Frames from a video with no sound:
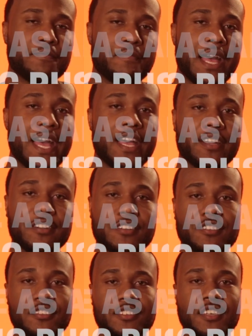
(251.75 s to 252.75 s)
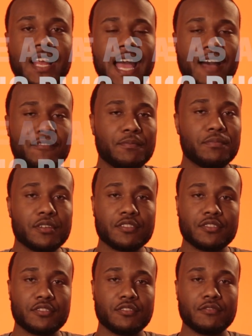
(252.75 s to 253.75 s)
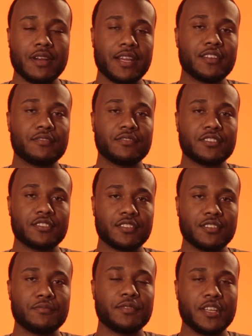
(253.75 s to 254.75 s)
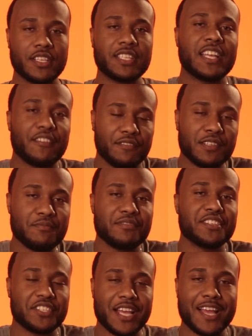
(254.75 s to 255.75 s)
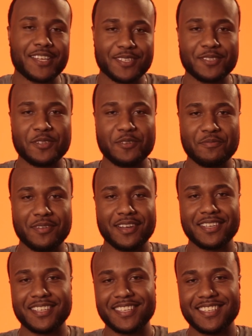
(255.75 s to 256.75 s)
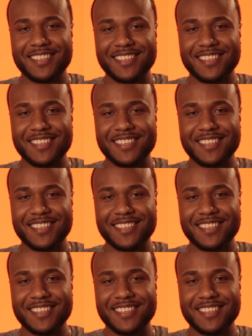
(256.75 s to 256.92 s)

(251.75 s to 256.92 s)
your bangers, you're gonna have a personal record for sure, but it'd definitely be ShaqIsDope on it.